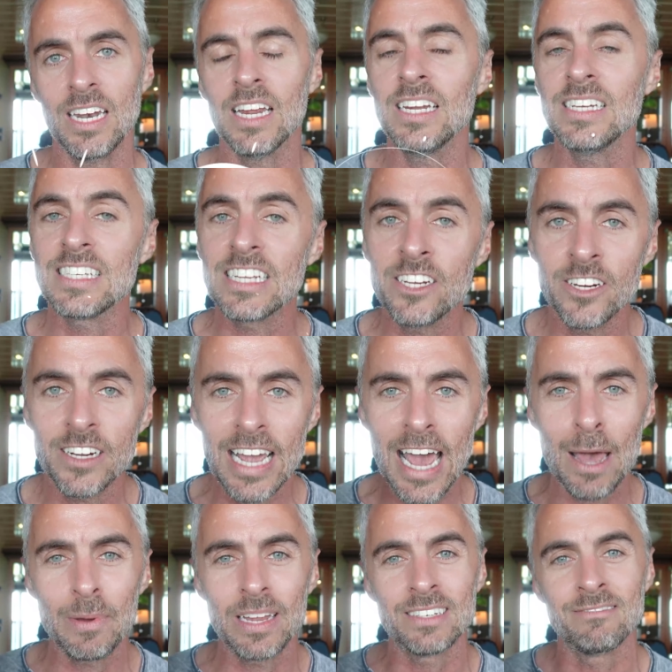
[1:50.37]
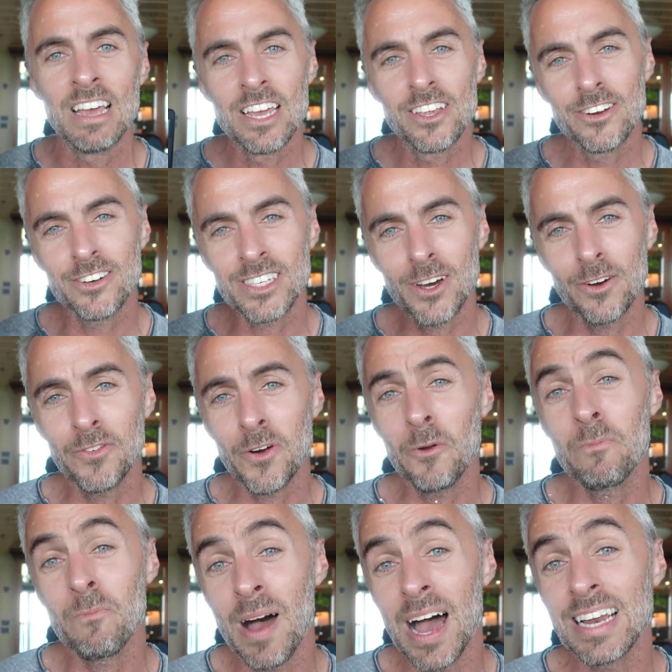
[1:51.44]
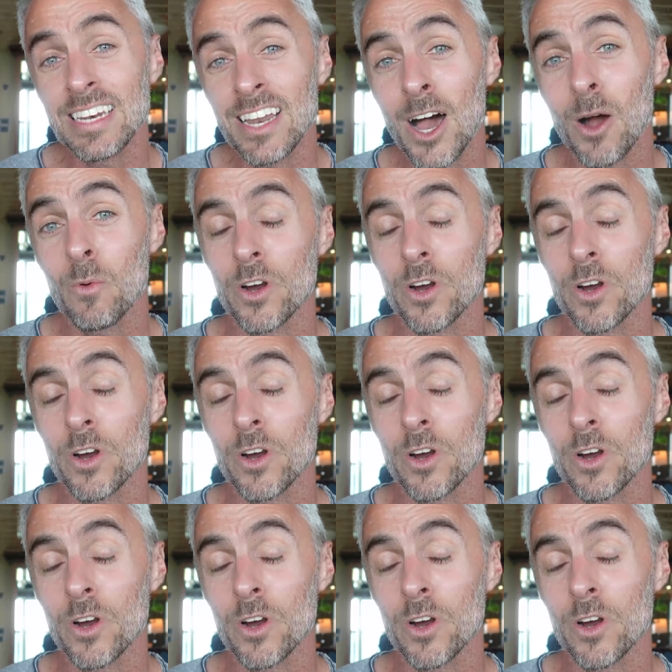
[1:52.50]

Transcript: an interior cabin, your cell phone might not